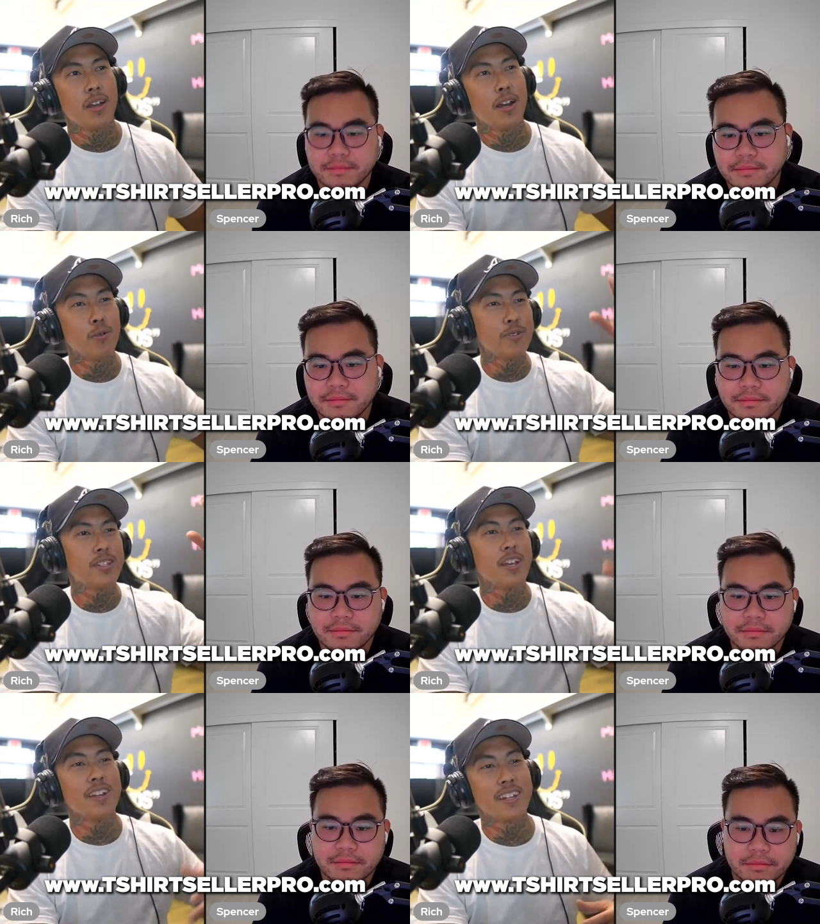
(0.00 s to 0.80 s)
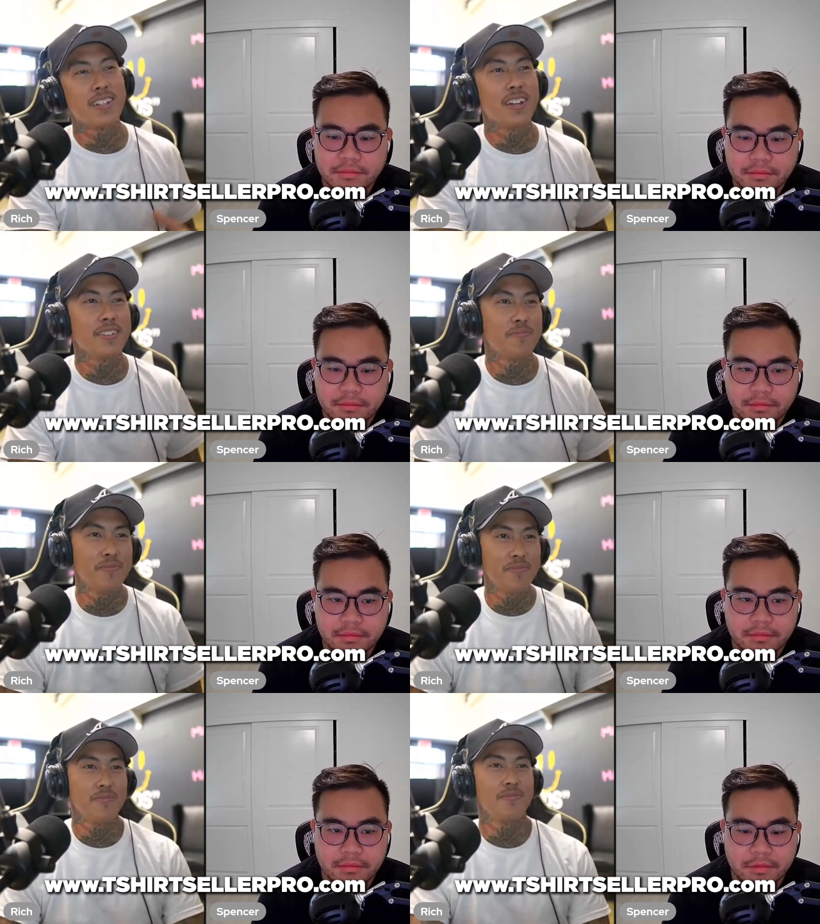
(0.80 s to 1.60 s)
Speaker 1: All right, we'll see y'all next time.
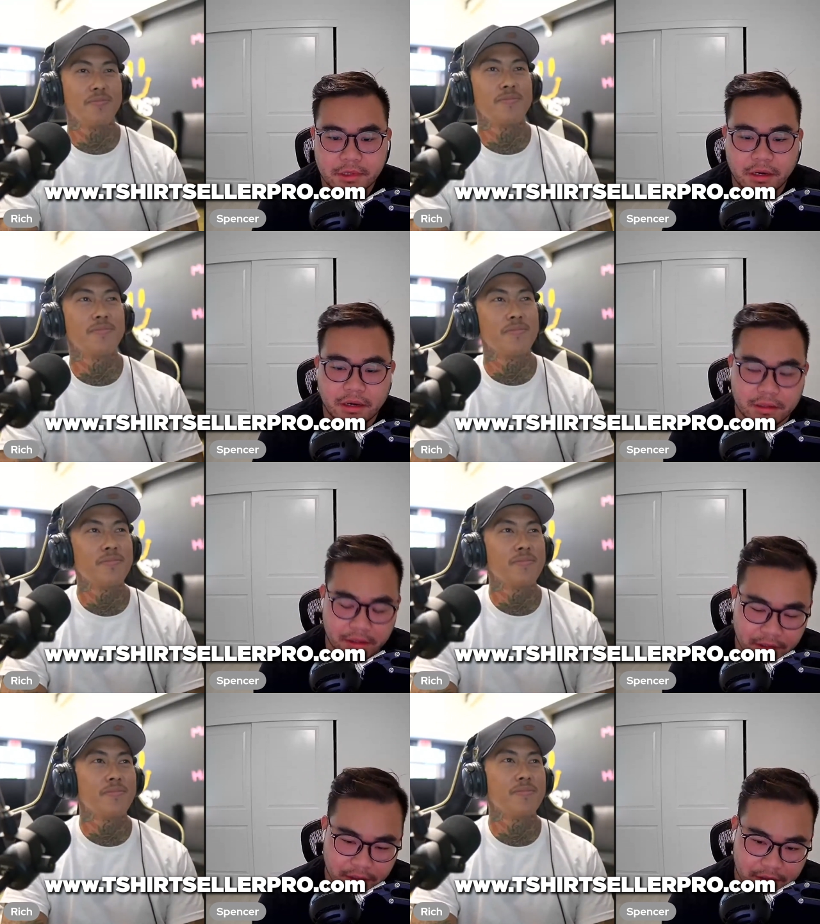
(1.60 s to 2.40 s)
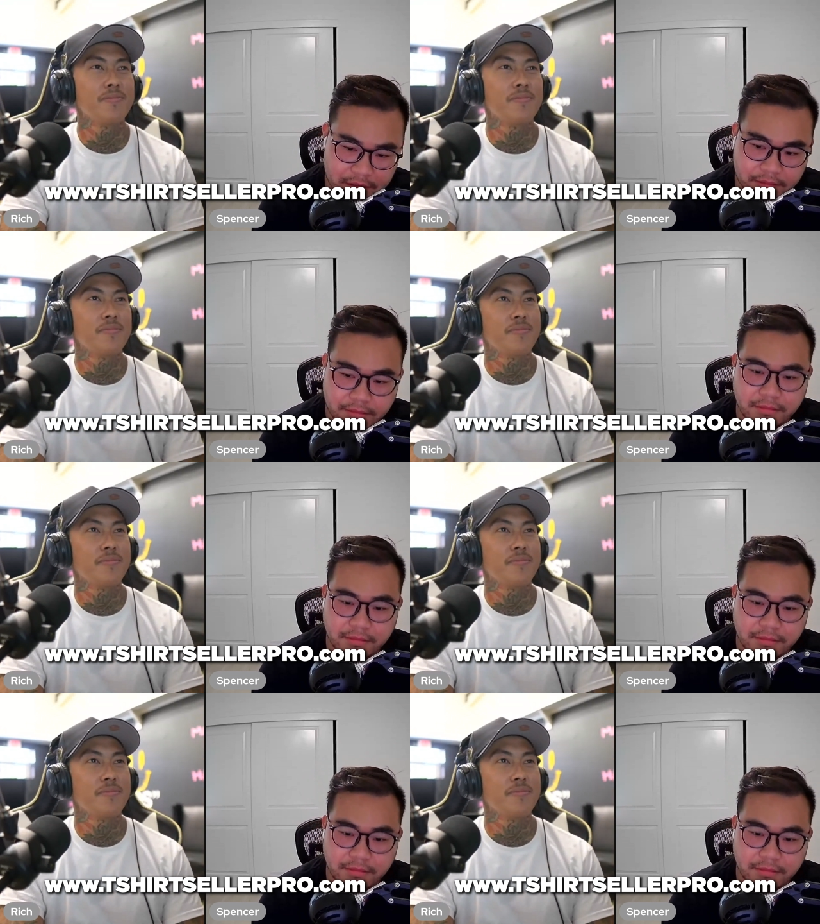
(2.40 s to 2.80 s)
All right, later, y'all.